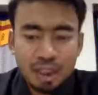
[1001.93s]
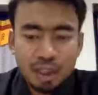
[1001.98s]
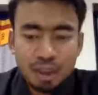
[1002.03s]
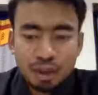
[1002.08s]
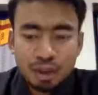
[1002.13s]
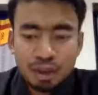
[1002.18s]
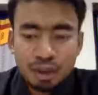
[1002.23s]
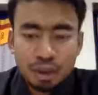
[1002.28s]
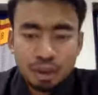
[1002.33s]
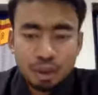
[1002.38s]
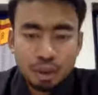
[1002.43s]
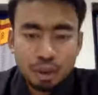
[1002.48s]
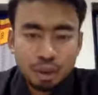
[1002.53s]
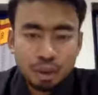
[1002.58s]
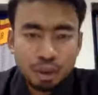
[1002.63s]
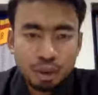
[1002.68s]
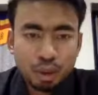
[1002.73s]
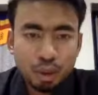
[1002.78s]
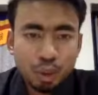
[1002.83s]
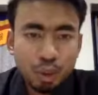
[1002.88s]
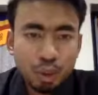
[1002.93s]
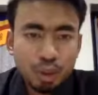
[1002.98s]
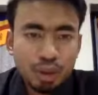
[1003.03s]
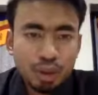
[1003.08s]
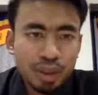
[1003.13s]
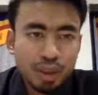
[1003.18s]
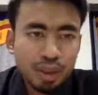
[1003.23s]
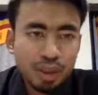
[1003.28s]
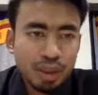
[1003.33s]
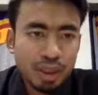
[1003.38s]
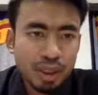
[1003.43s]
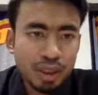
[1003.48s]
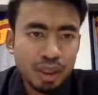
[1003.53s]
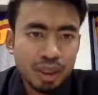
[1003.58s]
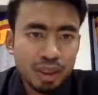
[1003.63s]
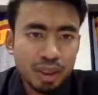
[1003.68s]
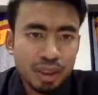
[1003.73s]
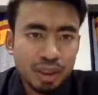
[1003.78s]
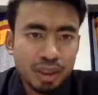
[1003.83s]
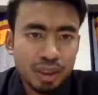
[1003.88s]
So those
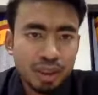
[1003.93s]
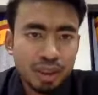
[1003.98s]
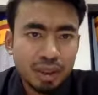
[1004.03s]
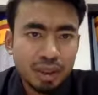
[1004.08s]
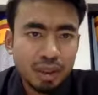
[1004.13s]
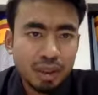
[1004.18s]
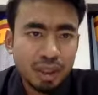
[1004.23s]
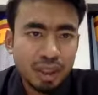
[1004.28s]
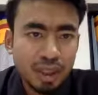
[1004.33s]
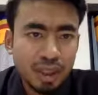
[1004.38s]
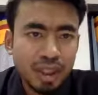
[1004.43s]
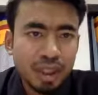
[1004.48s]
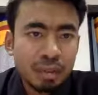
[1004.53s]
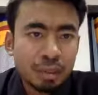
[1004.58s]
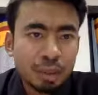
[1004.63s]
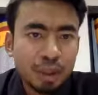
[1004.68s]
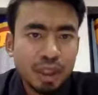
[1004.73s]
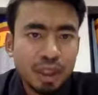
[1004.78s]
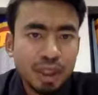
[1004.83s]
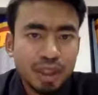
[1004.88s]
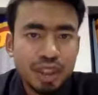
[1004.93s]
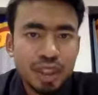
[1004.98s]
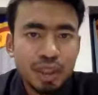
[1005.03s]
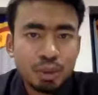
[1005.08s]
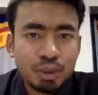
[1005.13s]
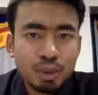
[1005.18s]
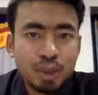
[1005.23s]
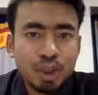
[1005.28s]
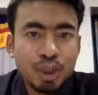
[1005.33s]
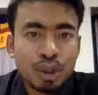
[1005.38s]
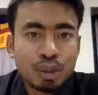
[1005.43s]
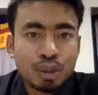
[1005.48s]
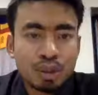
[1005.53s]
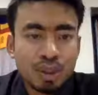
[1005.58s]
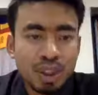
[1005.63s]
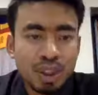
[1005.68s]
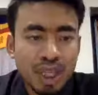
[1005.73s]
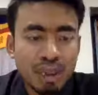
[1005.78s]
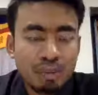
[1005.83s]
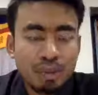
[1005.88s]
the components that we use,
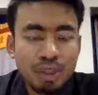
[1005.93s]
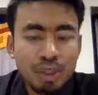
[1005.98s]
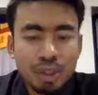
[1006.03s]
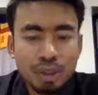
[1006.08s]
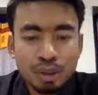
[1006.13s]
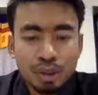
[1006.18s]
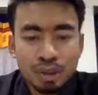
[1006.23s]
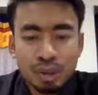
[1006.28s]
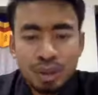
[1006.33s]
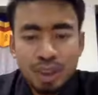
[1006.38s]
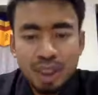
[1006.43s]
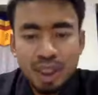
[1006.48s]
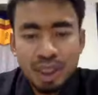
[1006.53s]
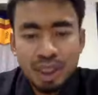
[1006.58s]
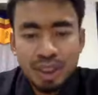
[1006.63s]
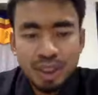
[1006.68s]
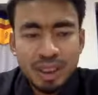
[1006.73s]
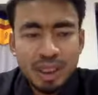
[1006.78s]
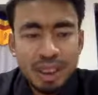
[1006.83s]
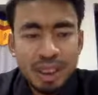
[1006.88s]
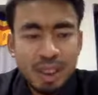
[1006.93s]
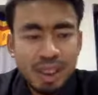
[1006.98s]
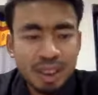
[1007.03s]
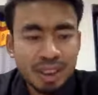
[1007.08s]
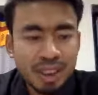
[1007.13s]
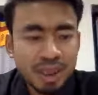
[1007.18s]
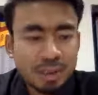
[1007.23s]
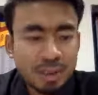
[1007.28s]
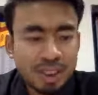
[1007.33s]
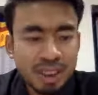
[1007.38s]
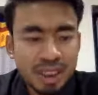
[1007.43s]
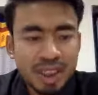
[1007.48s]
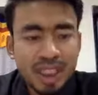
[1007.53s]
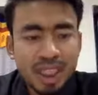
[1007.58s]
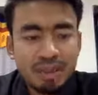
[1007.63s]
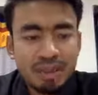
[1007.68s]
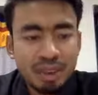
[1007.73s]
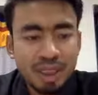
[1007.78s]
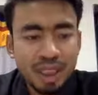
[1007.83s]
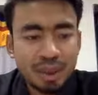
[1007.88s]
the MCUs, they are commercially
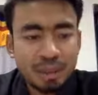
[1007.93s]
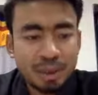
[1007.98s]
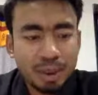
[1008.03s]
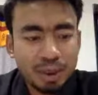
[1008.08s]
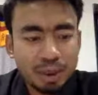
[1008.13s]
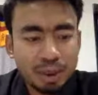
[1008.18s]
available.